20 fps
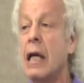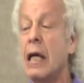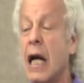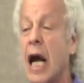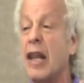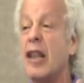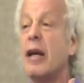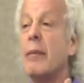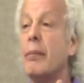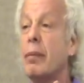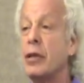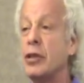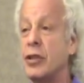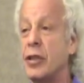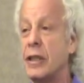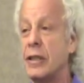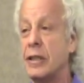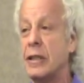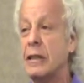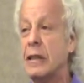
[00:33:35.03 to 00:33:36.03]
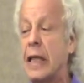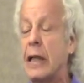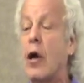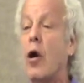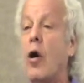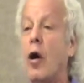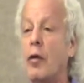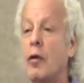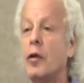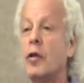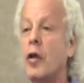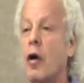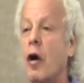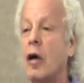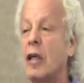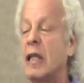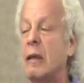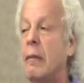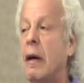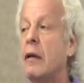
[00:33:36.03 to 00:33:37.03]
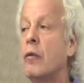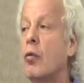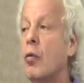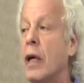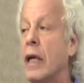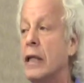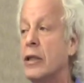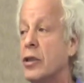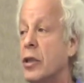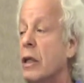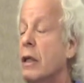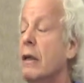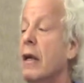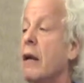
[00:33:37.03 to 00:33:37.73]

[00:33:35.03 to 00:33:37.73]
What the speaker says: I think persistence, like Arthur talked about, wins,